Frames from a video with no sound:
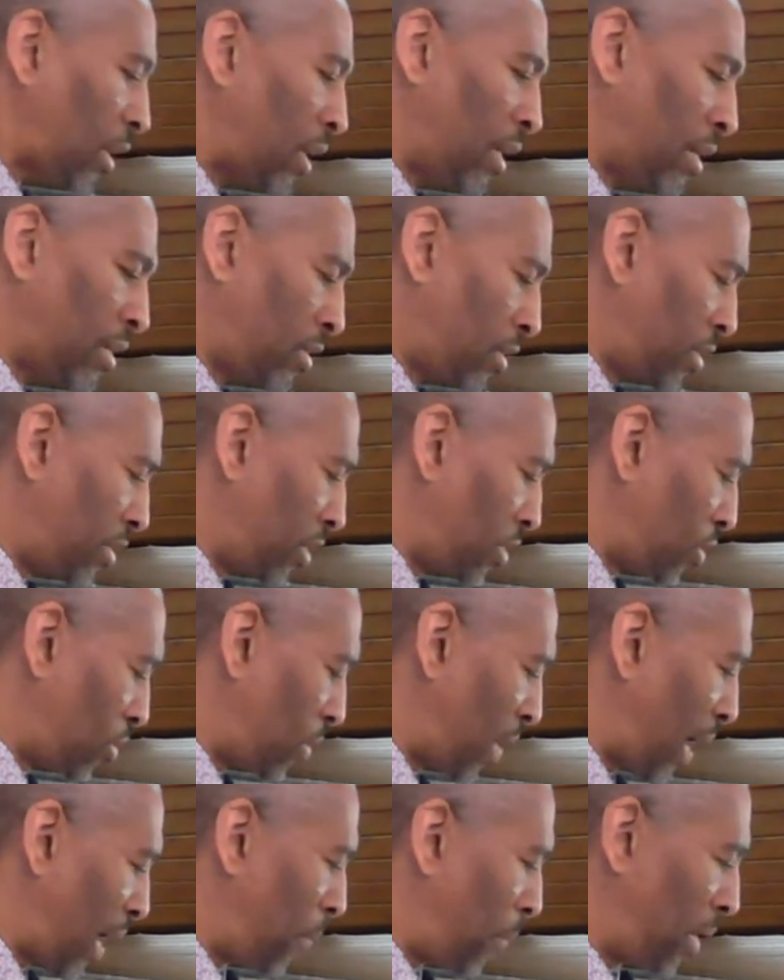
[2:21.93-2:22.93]
And so
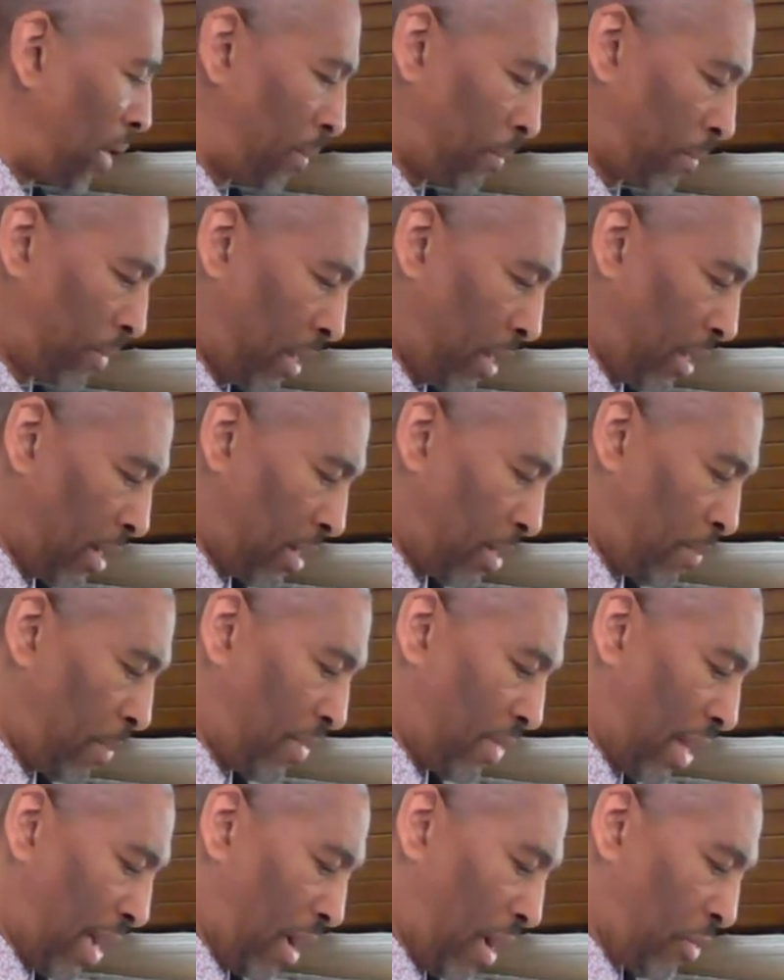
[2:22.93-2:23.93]
just so happy to
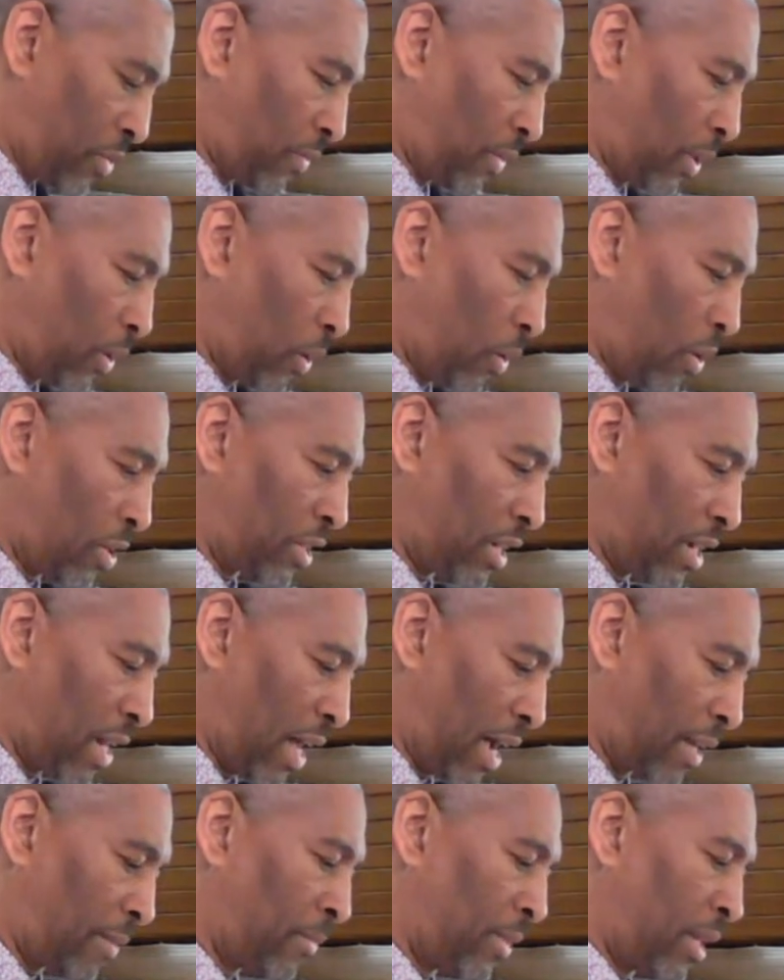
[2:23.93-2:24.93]
be in the house of the Lord
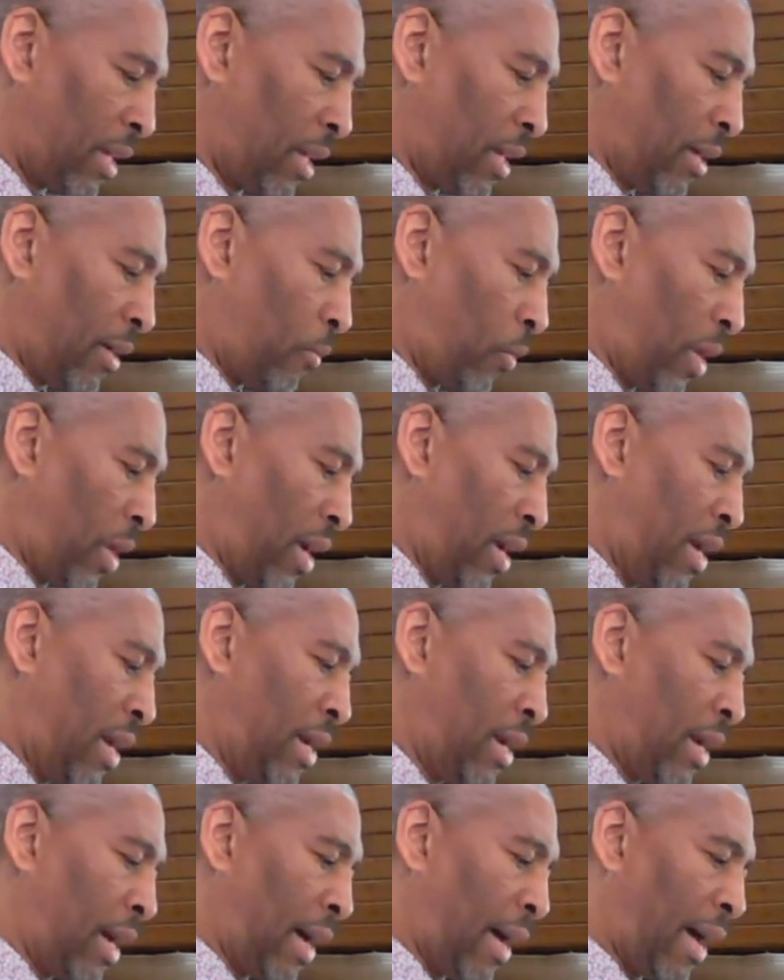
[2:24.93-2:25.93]
tonight.
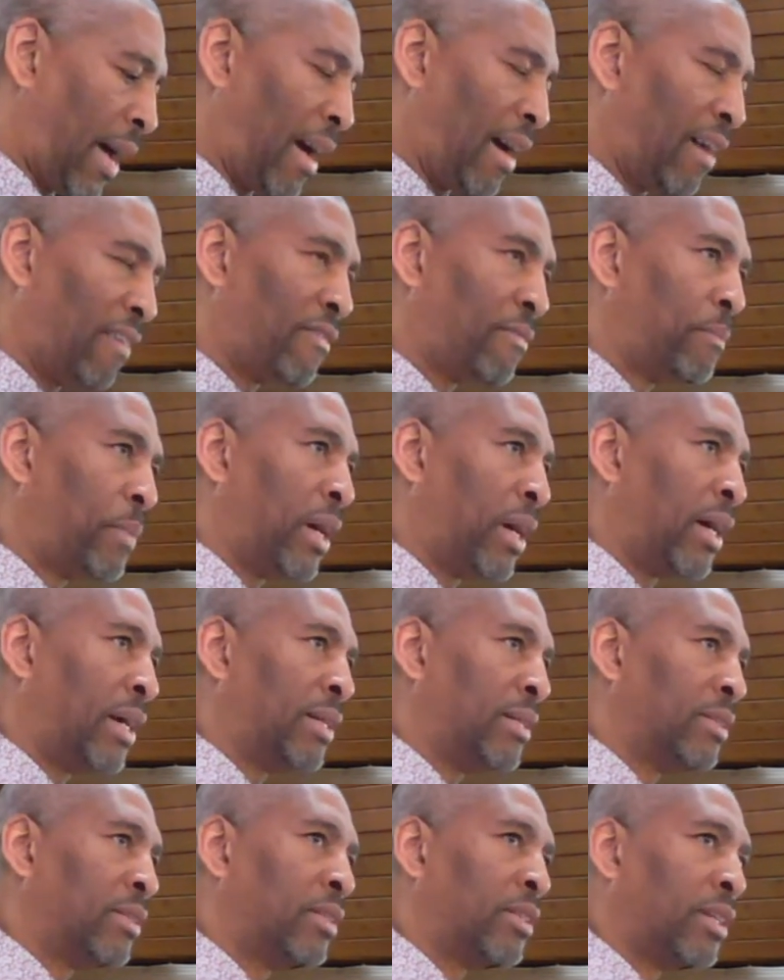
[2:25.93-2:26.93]
We have
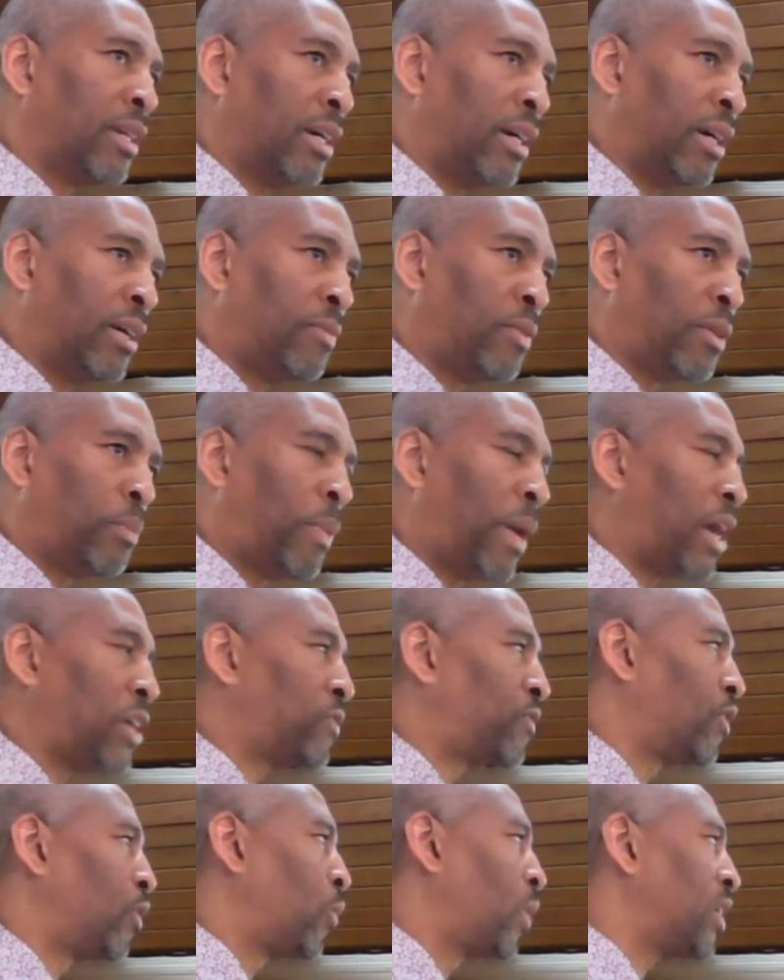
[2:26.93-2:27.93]
been, uh, for the
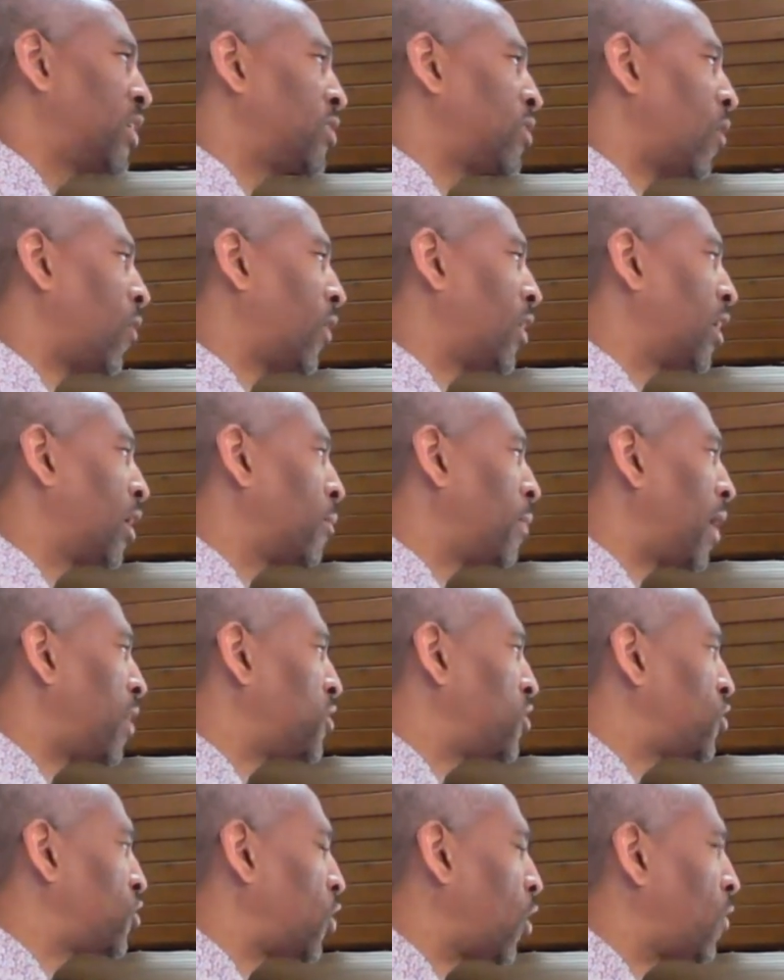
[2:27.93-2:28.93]
past few weeks, talking
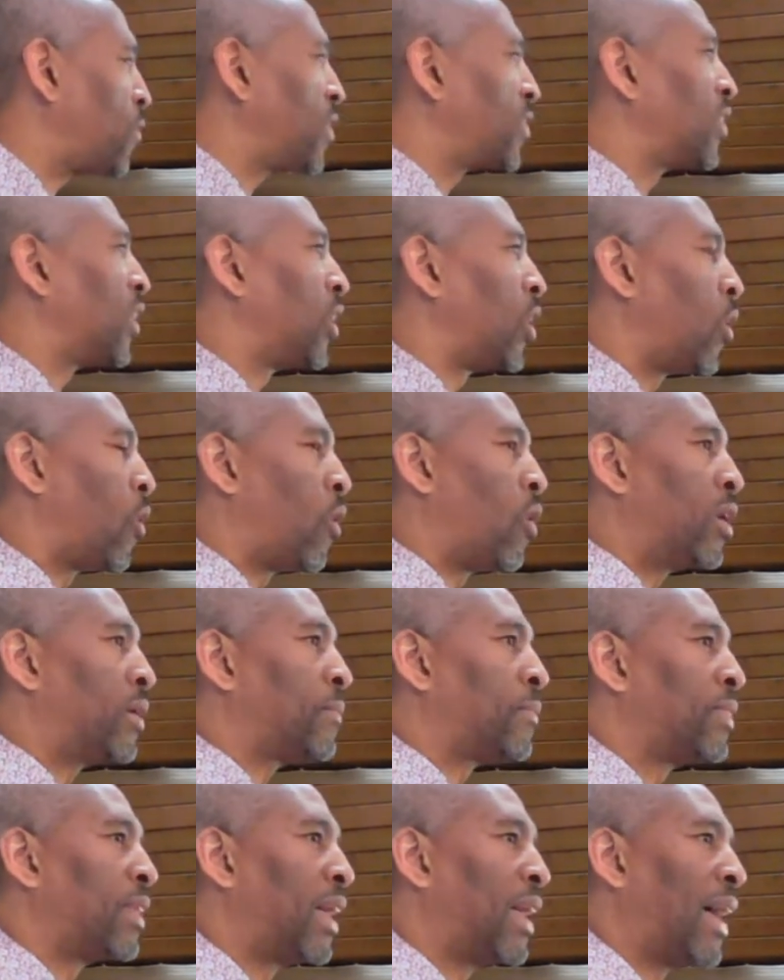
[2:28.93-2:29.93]
about serving the
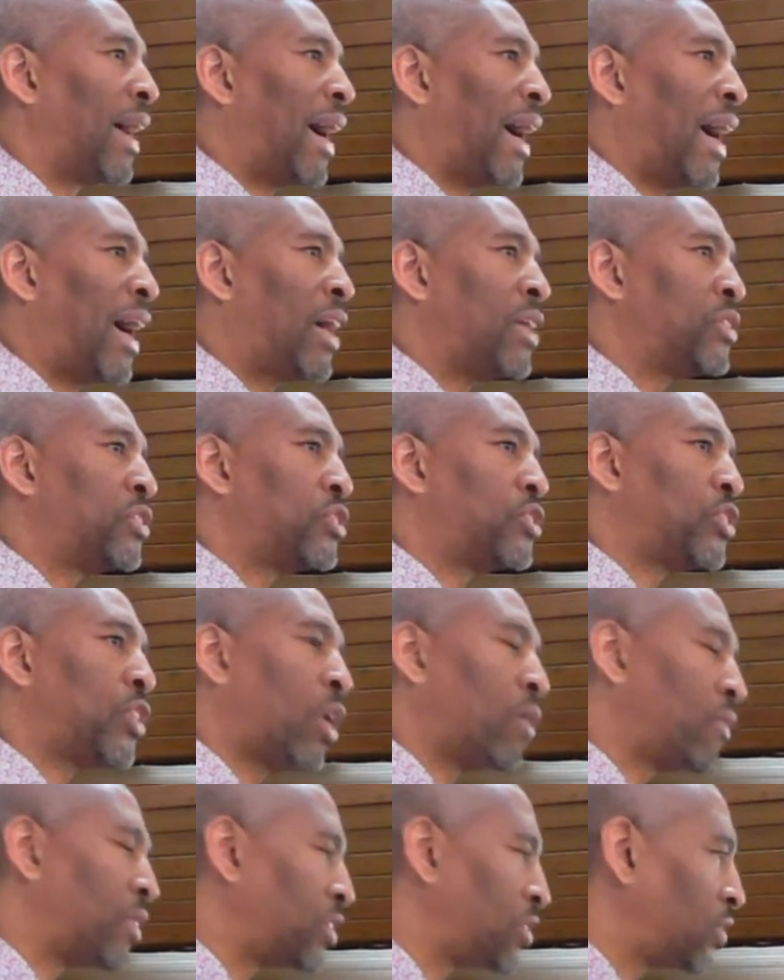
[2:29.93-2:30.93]
Lord and
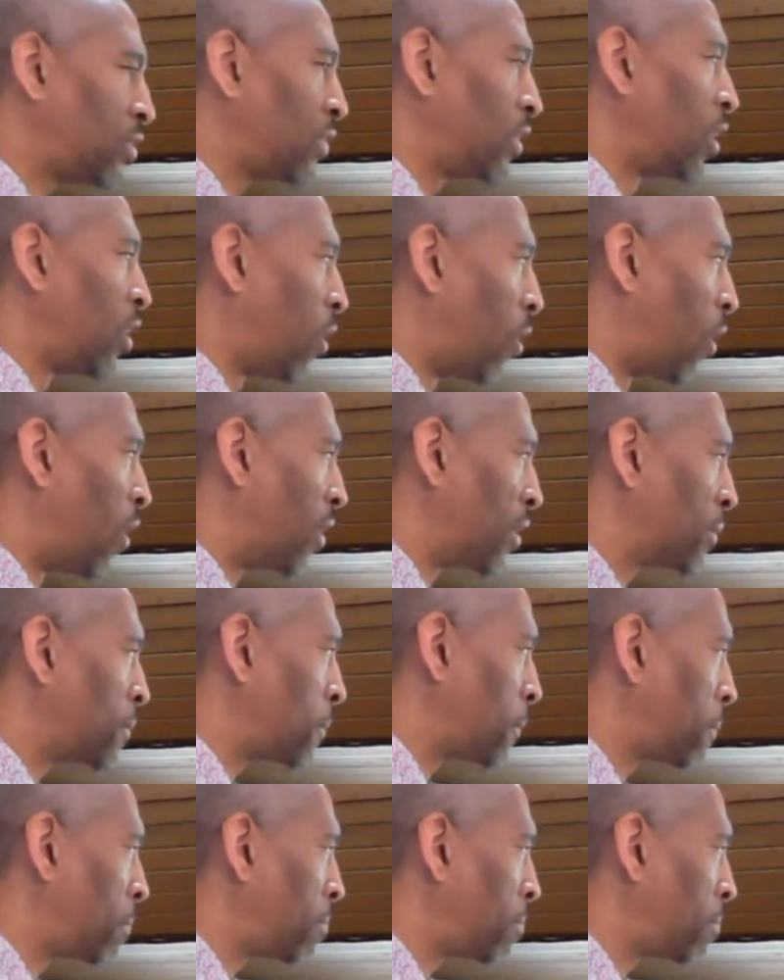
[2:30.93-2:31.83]
service to the Lord.